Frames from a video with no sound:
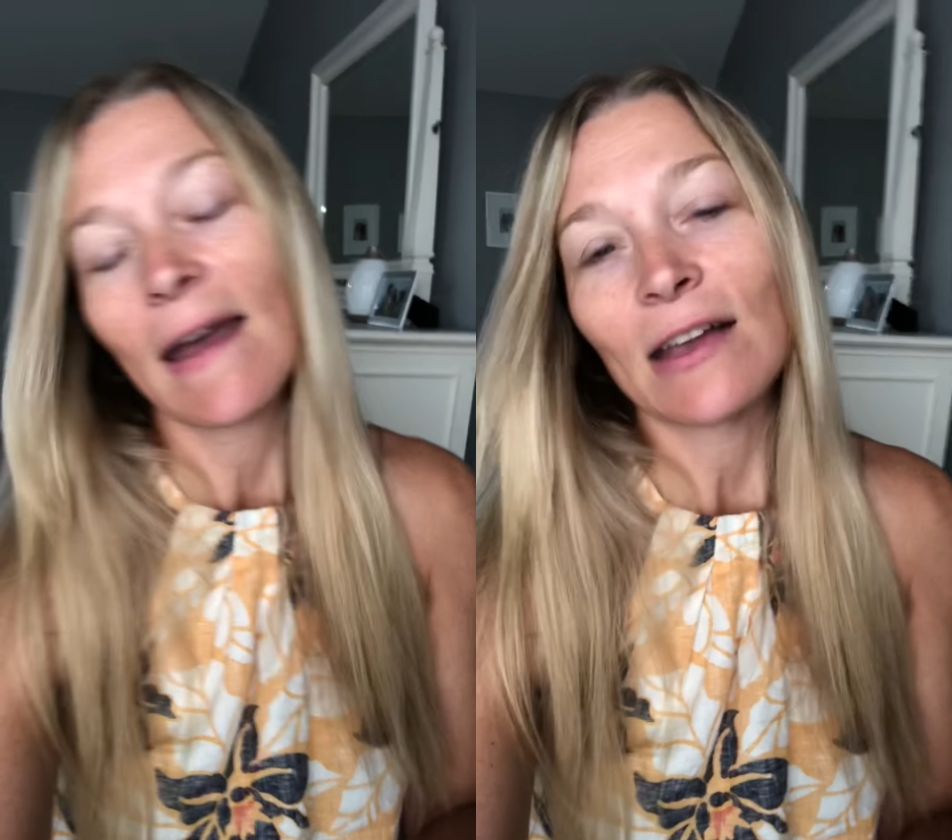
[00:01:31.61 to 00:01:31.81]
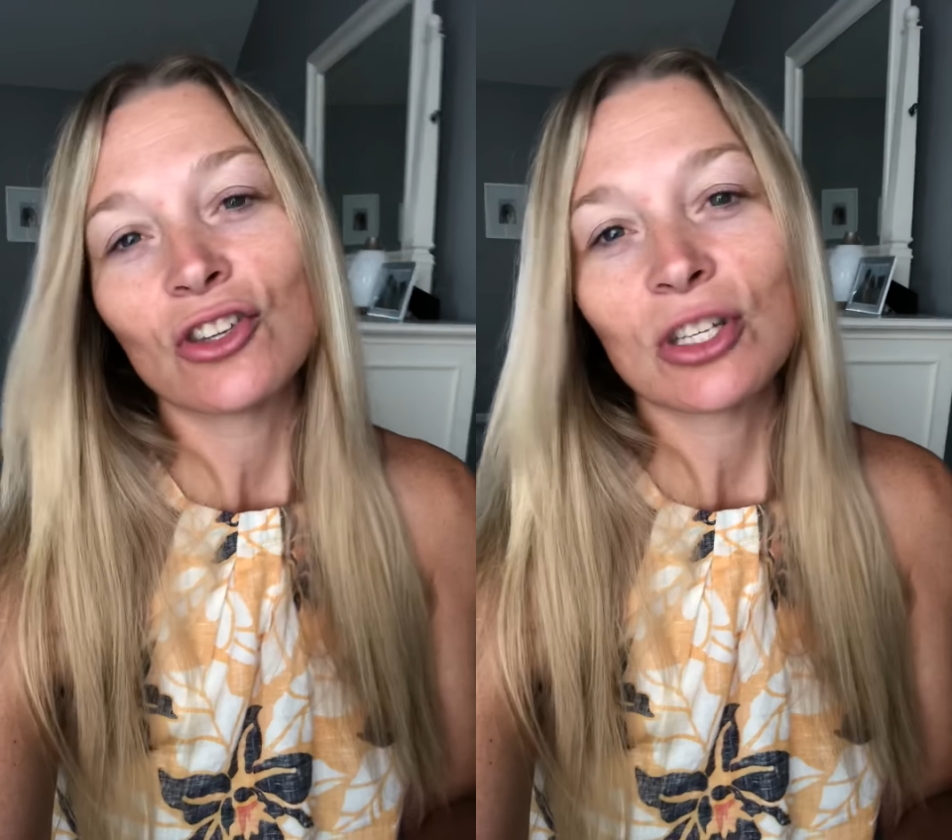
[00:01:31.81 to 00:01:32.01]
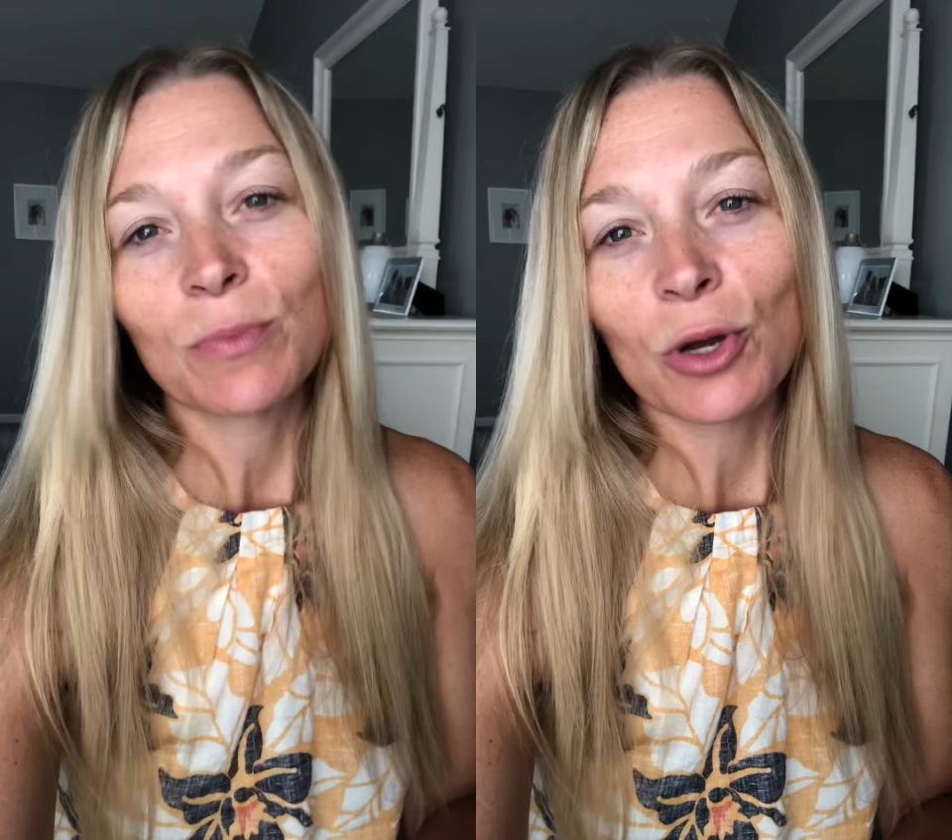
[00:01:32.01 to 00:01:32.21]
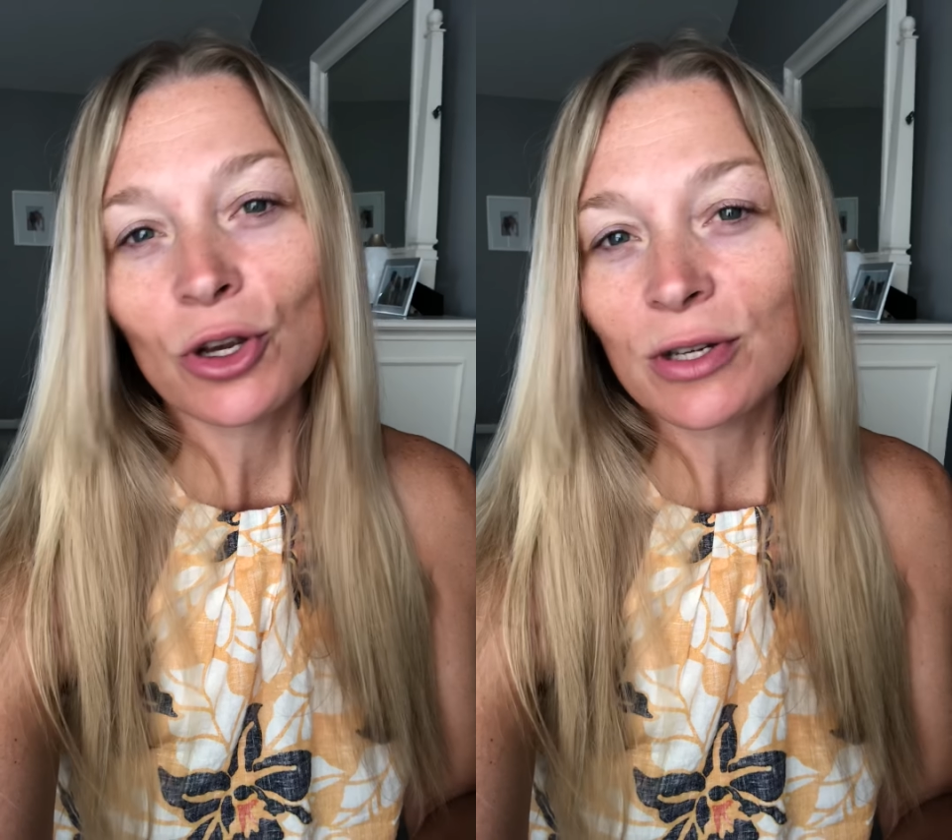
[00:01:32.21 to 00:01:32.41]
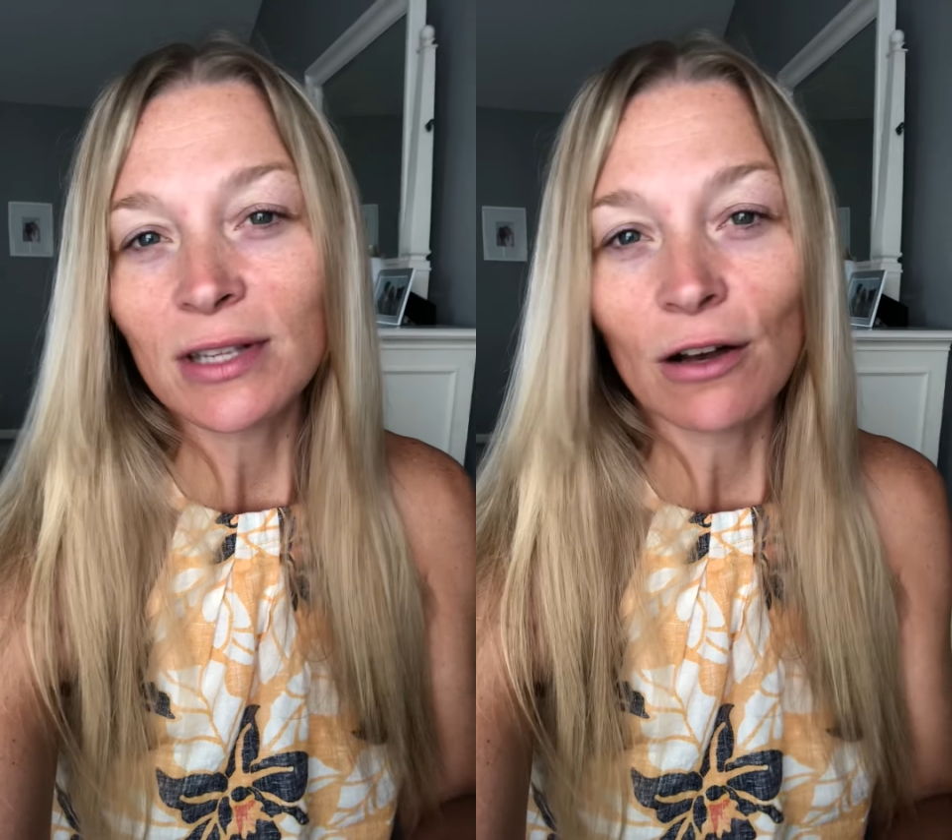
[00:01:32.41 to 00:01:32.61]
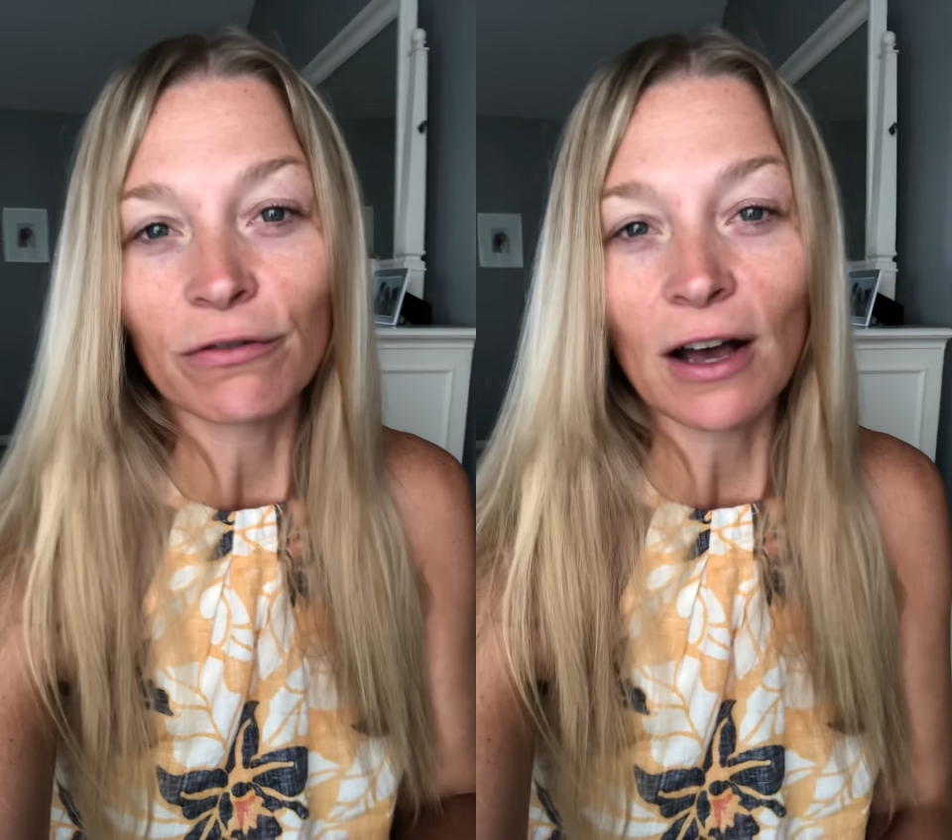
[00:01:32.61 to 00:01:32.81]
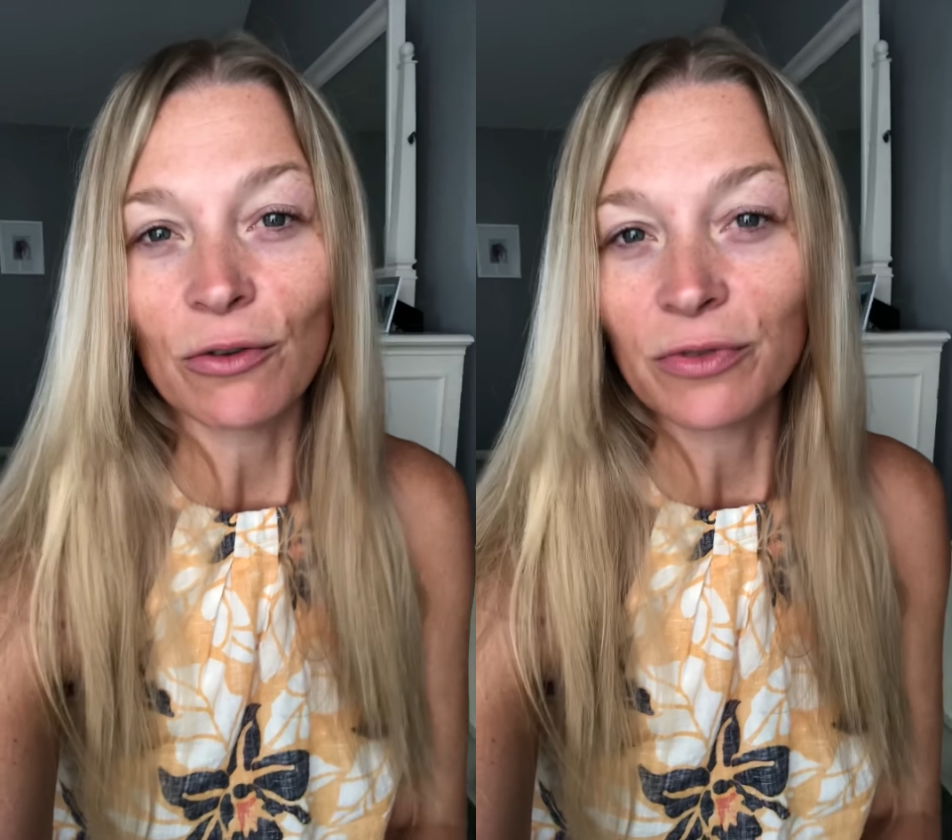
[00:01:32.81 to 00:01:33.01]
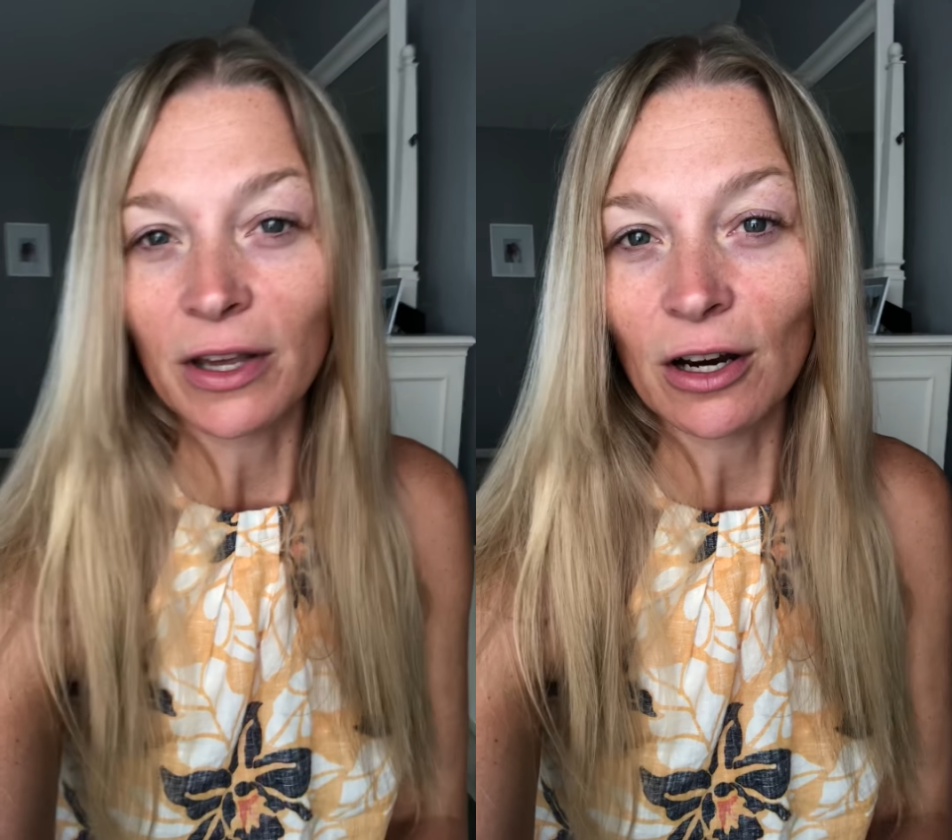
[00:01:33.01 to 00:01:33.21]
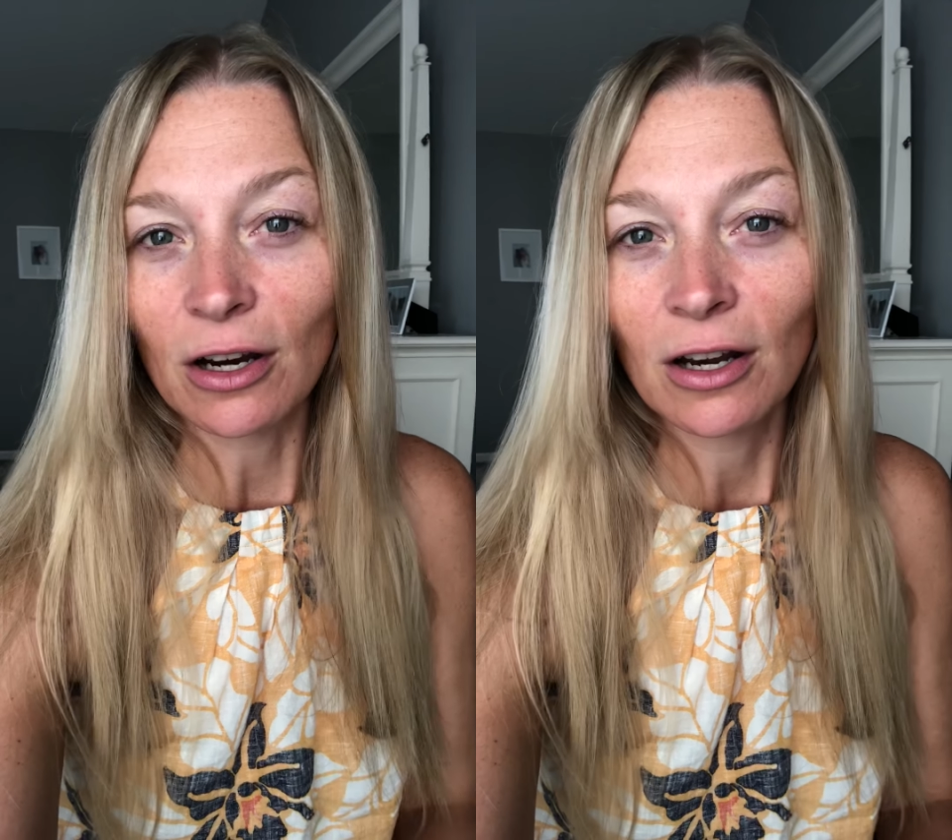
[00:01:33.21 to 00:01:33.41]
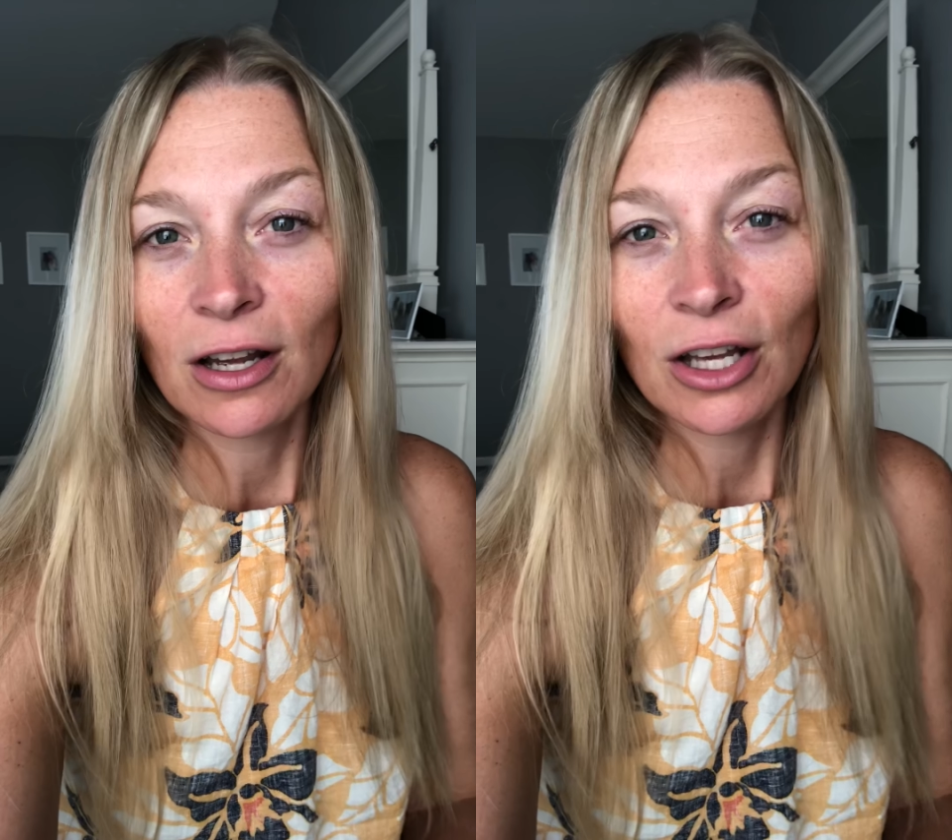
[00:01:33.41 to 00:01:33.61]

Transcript: and just put yourself out there.